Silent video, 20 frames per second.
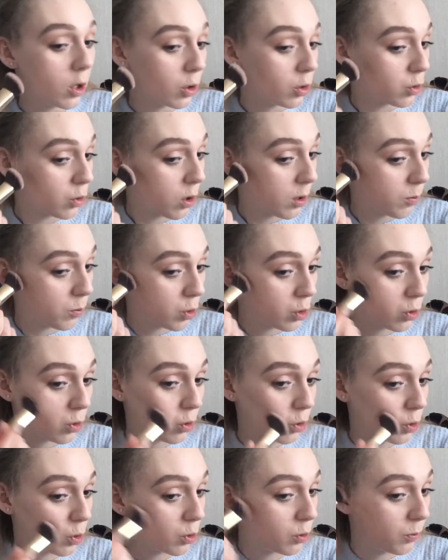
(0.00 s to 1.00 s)
So I'm just
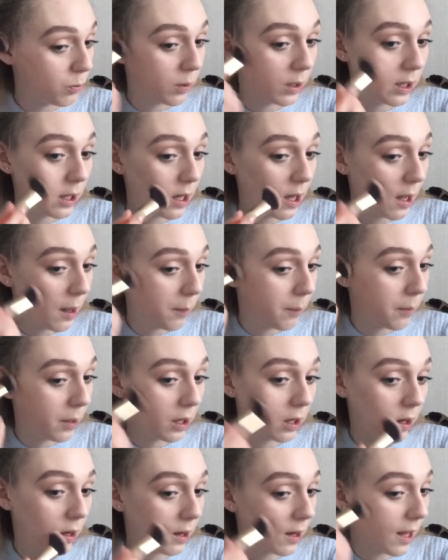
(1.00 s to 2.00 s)
going to be
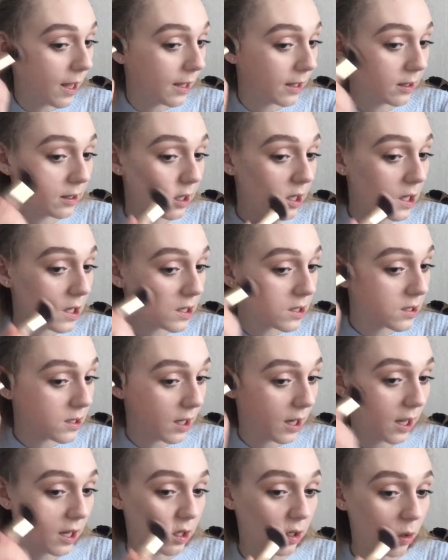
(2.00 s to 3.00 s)
applying this
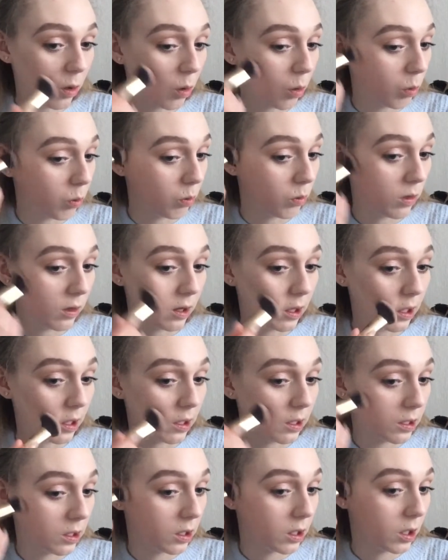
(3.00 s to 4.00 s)
in all the